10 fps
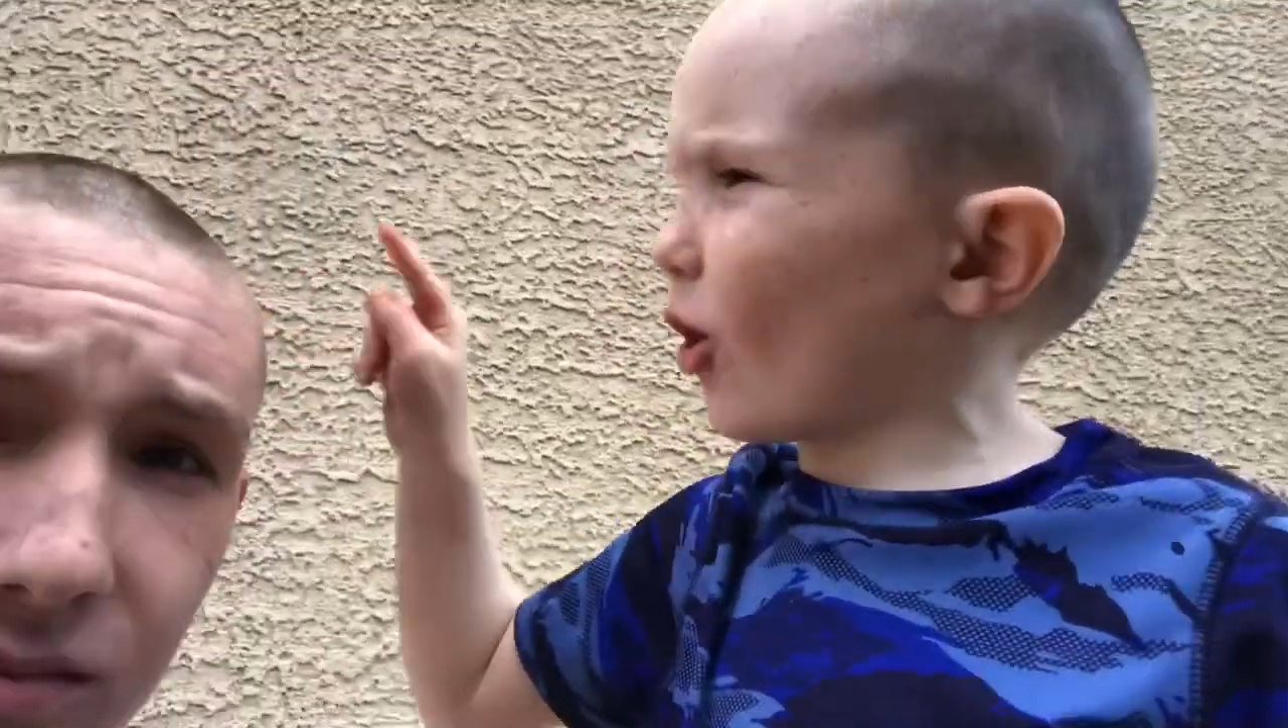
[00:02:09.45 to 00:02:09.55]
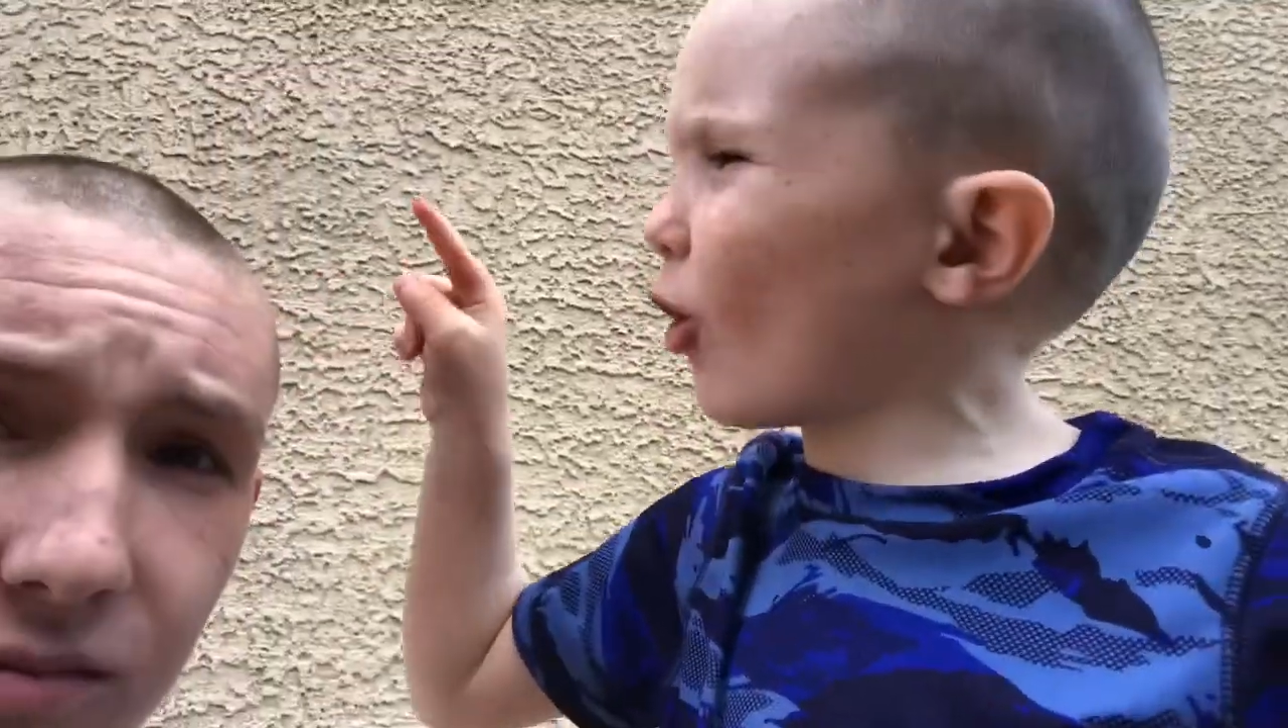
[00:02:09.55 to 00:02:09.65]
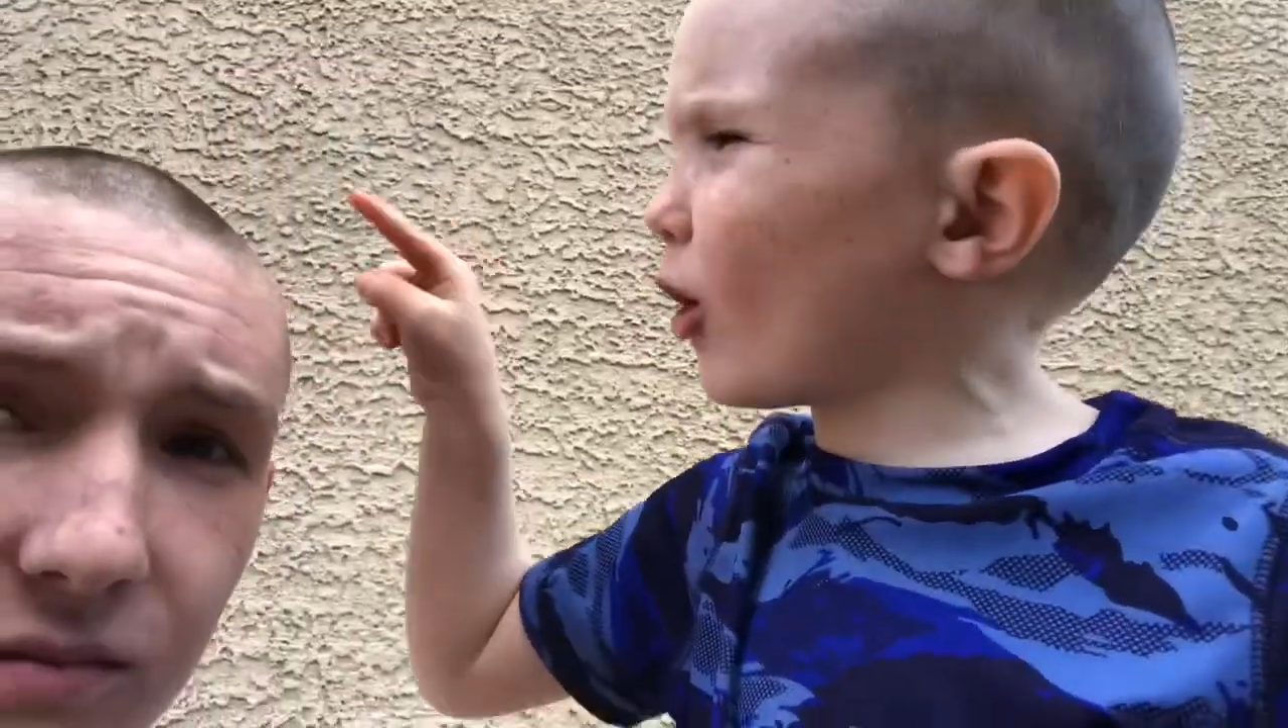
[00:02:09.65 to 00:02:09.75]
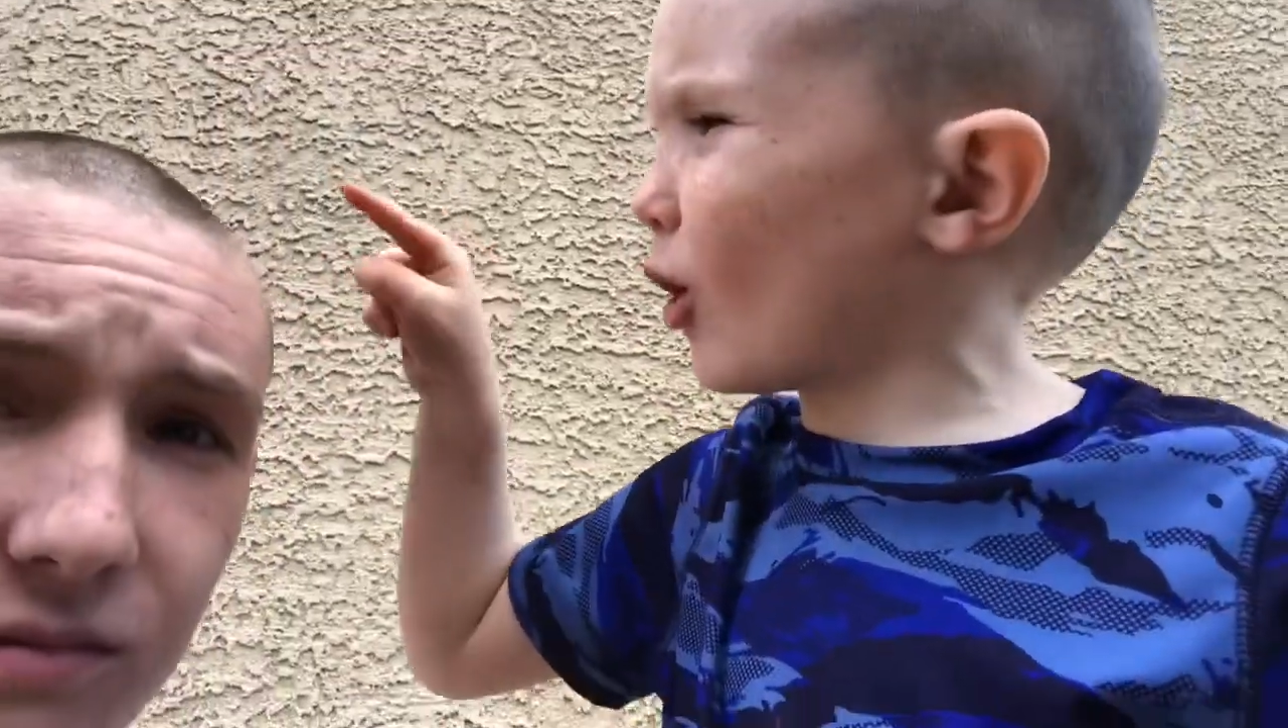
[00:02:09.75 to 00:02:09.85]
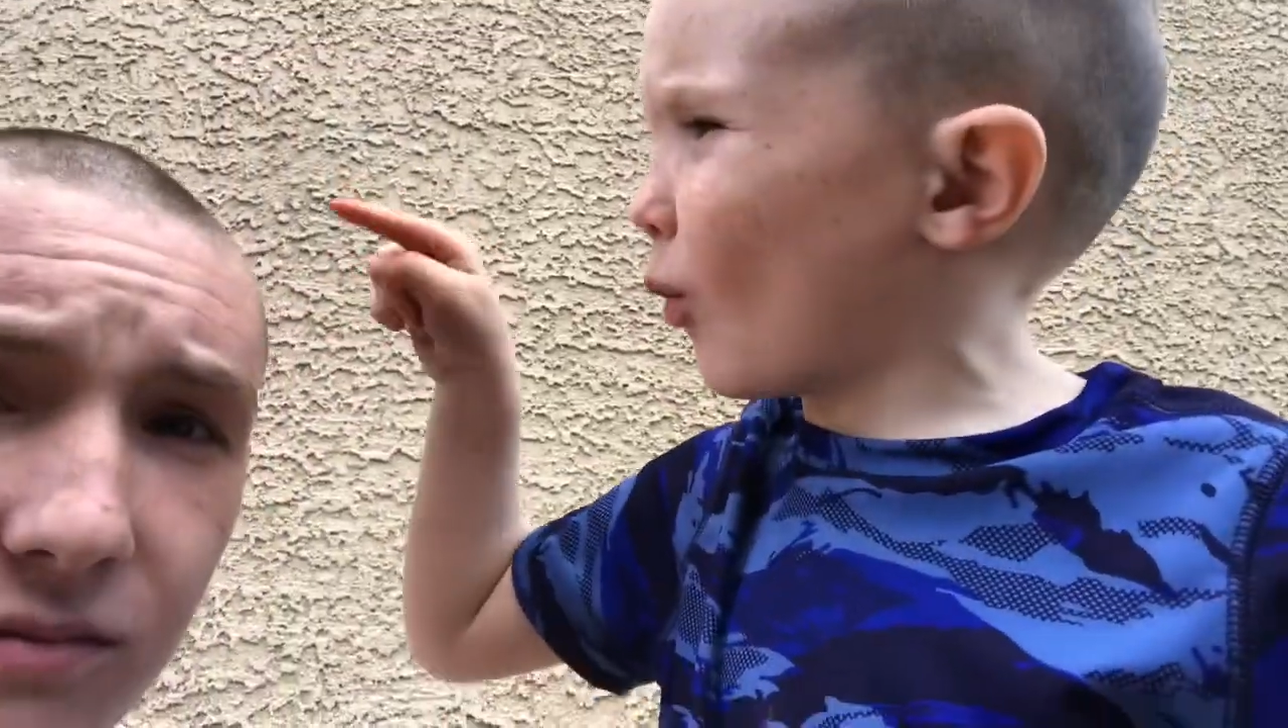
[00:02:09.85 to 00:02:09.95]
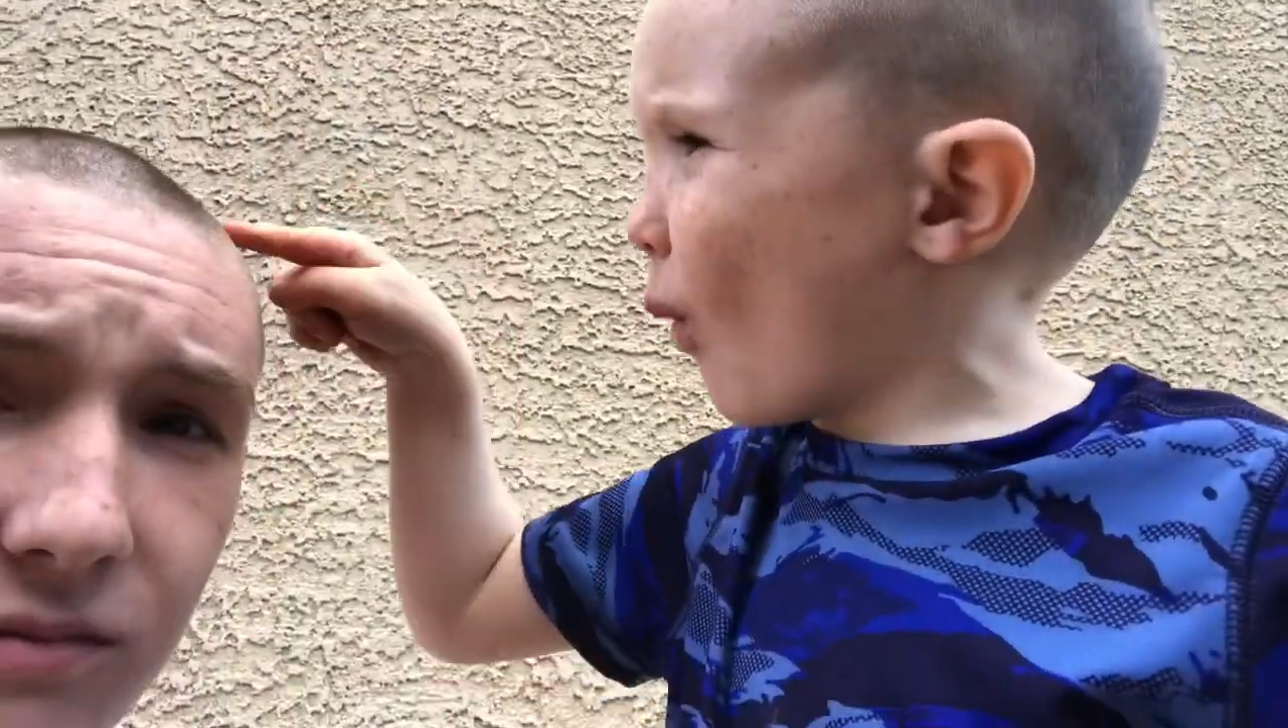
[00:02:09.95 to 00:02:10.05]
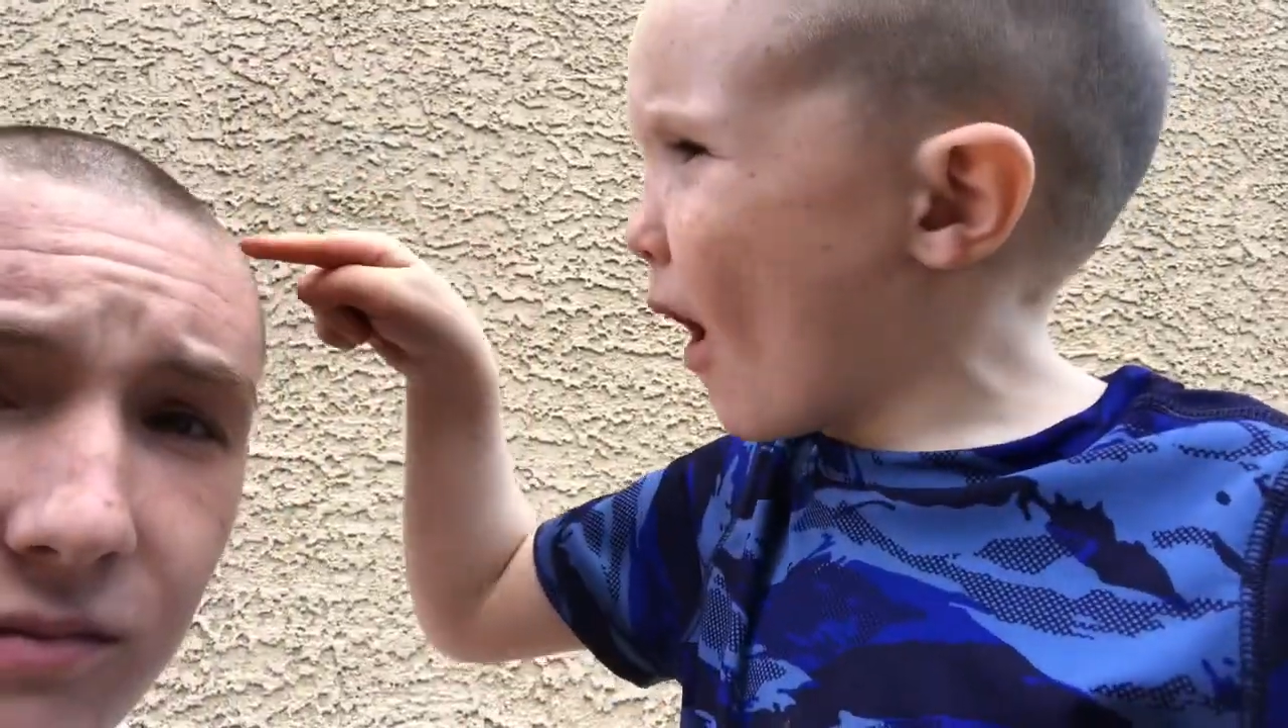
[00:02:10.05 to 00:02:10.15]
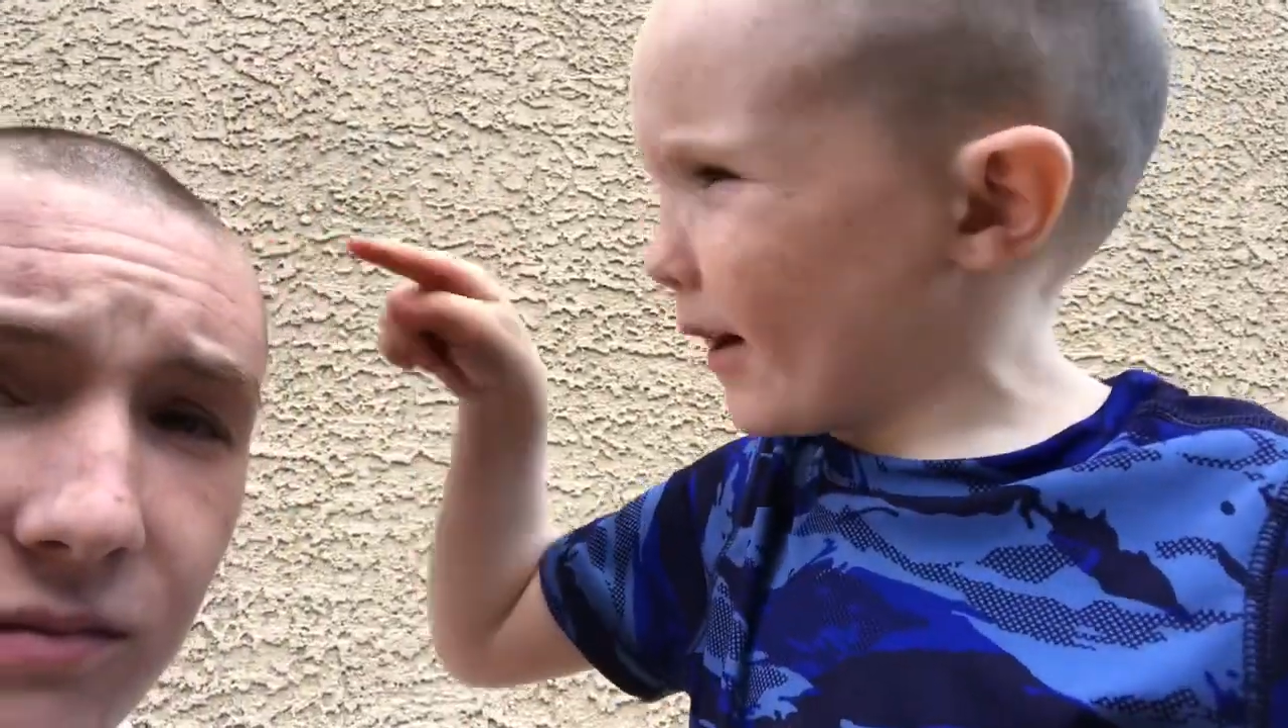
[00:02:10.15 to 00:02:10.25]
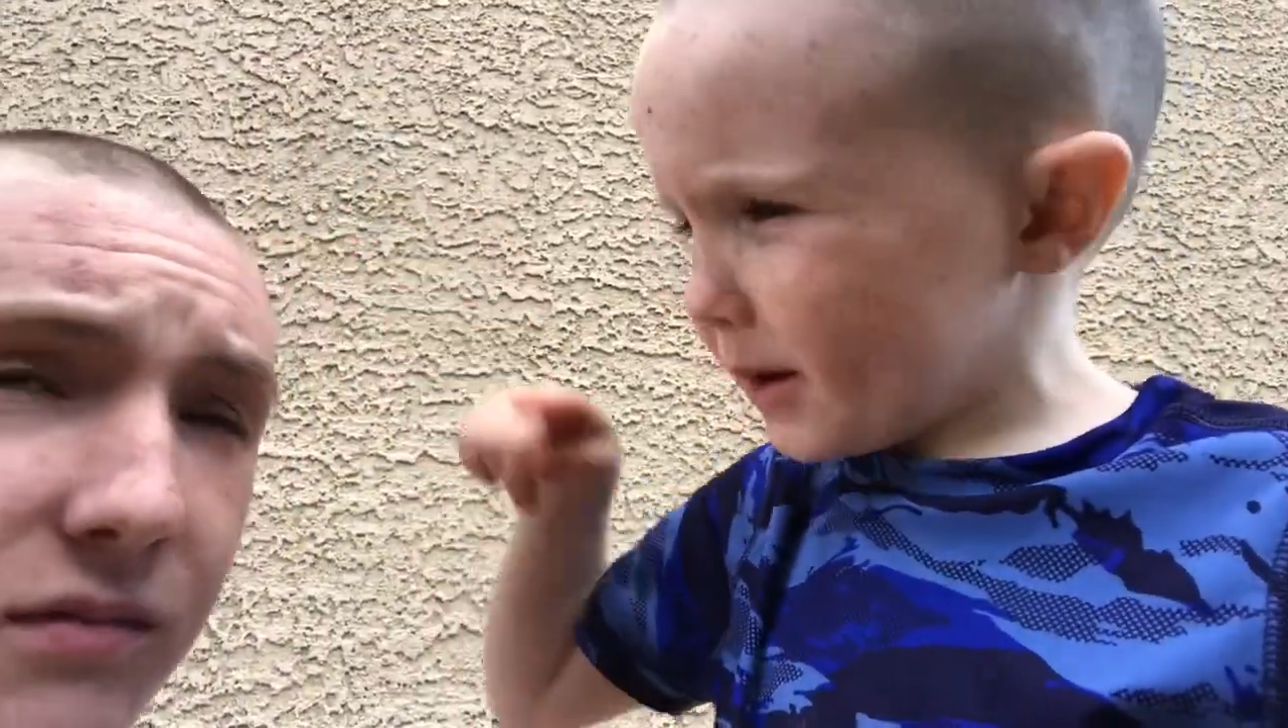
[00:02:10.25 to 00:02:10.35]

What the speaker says: or a 1?